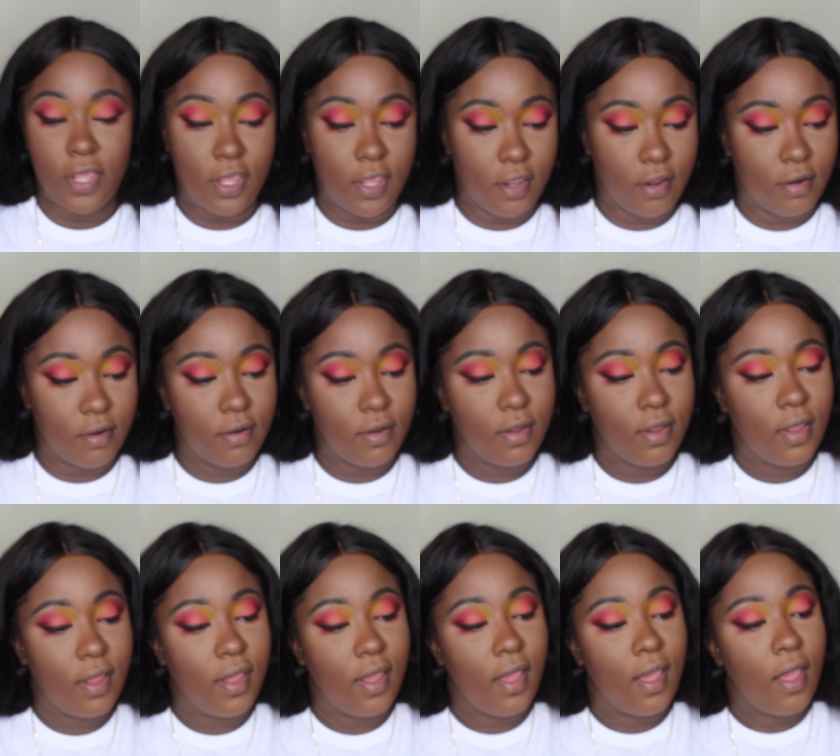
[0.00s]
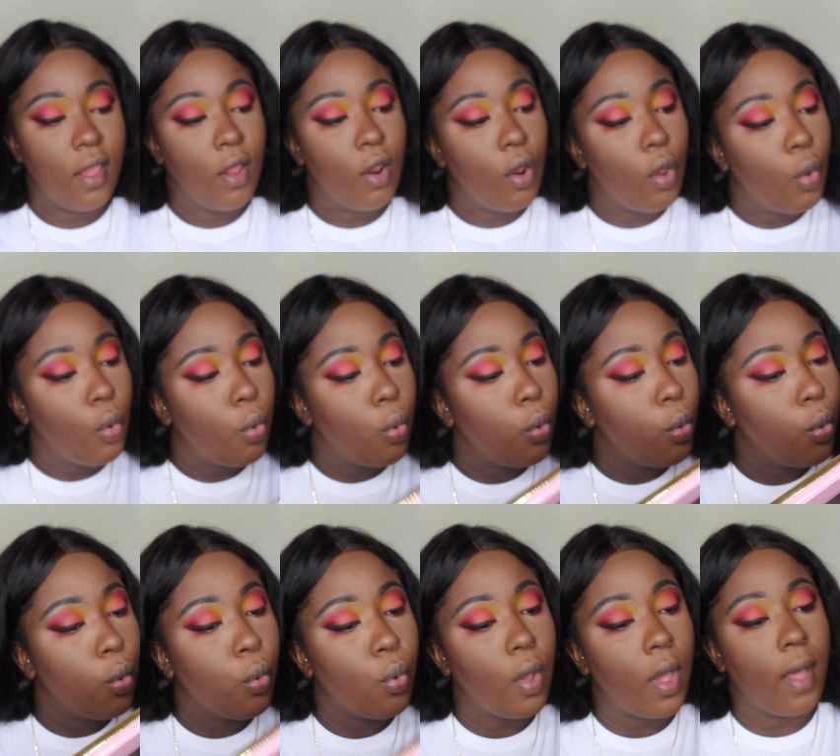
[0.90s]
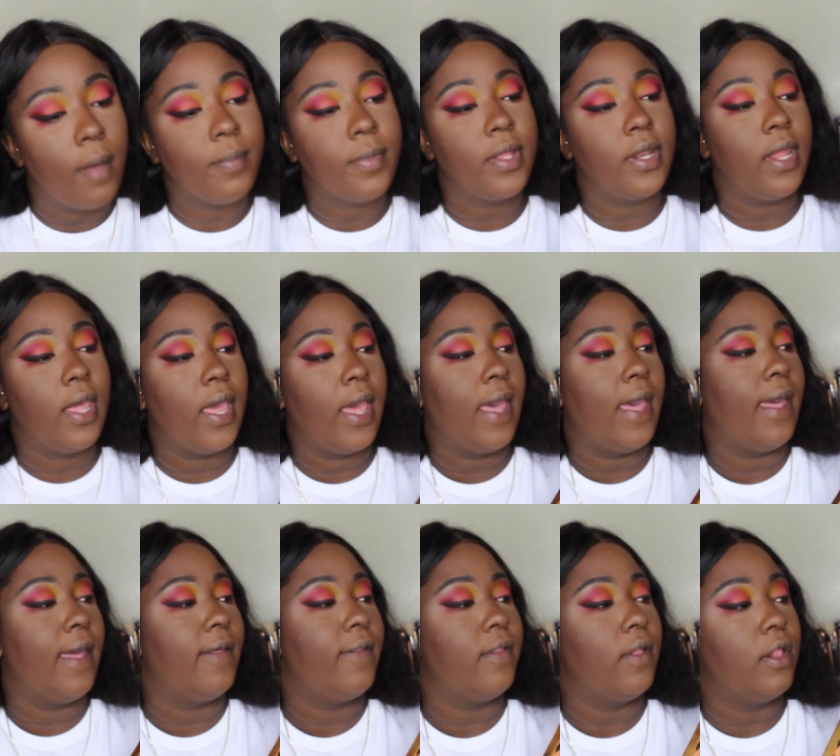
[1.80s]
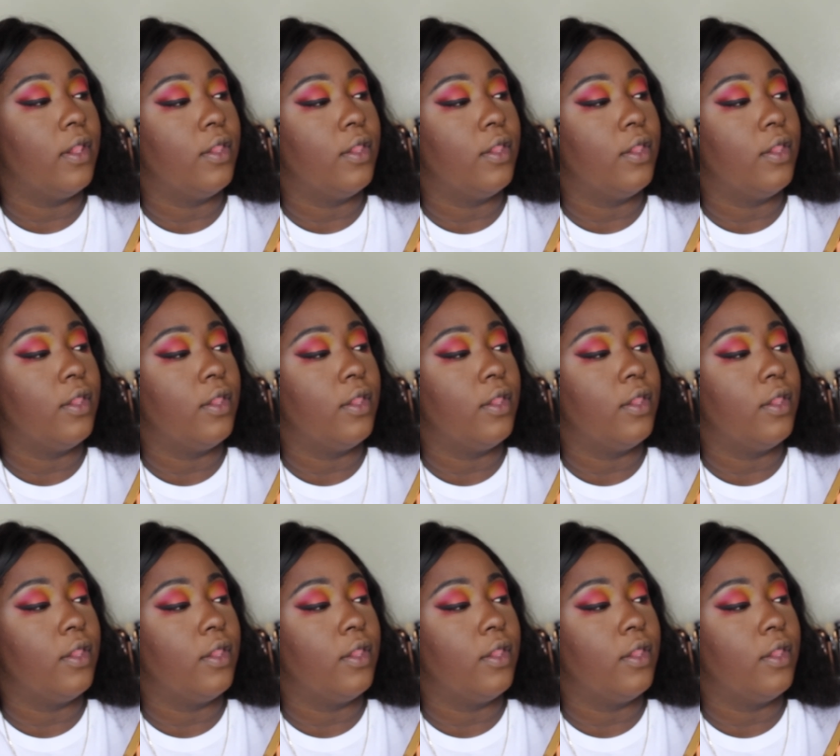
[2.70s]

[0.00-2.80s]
here, I'm going to add